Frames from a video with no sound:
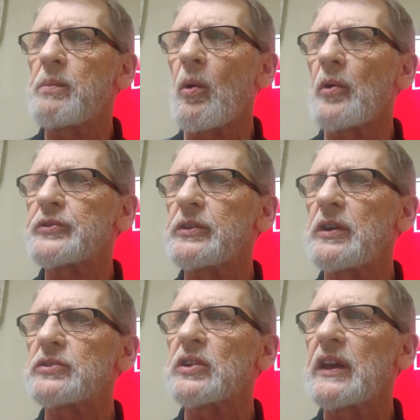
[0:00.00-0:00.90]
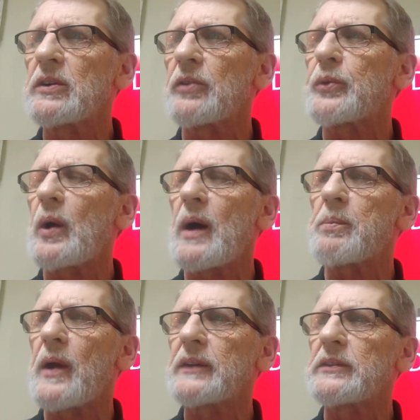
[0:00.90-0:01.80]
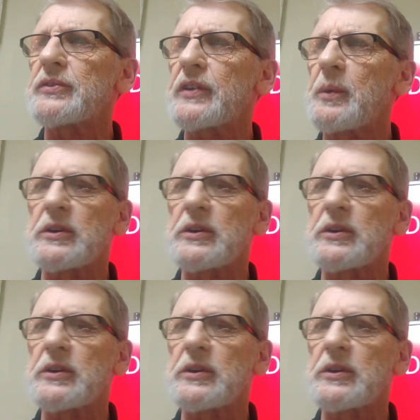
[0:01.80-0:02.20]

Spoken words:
abortion is legal throughout pregnancy.